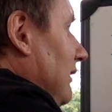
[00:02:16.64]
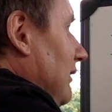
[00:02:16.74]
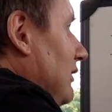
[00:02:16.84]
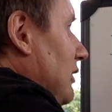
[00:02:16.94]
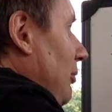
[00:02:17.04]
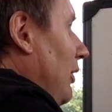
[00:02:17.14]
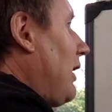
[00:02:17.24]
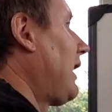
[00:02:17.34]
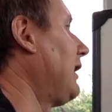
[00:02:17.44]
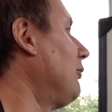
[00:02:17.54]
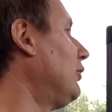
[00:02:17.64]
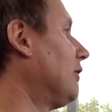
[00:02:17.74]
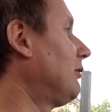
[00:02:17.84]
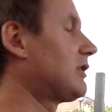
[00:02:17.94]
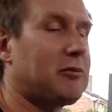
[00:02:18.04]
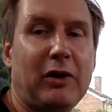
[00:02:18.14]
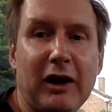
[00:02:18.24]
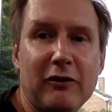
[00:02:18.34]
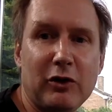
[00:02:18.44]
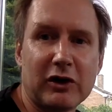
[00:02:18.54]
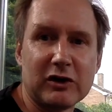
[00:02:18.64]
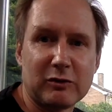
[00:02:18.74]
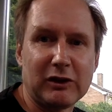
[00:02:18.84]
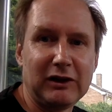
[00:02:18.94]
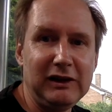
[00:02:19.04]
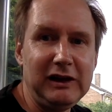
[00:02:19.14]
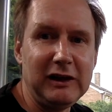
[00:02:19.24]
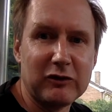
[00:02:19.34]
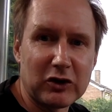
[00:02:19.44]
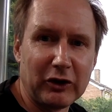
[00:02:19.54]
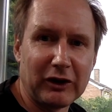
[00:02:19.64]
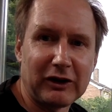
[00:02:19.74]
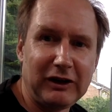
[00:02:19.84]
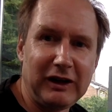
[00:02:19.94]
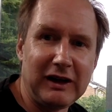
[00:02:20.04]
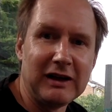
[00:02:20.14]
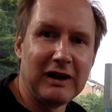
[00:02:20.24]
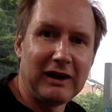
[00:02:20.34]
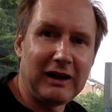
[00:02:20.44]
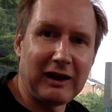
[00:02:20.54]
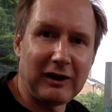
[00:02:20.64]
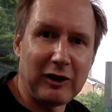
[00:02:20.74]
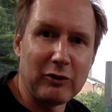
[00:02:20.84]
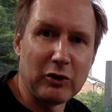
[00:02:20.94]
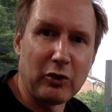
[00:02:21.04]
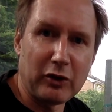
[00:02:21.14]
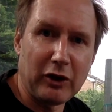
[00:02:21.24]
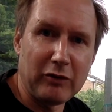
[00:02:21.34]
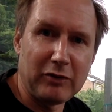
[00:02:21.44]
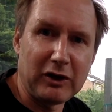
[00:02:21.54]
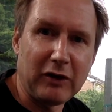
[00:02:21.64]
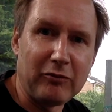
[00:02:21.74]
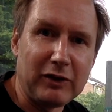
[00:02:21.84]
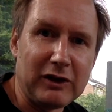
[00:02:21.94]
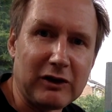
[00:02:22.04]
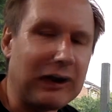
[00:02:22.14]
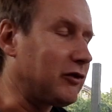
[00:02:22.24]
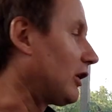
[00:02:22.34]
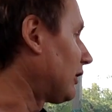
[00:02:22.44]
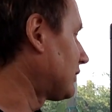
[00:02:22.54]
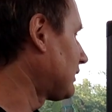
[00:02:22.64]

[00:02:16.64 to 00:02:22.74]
Supply of workers would leave toilet cleaning, and they would all go and become beach lifeguards.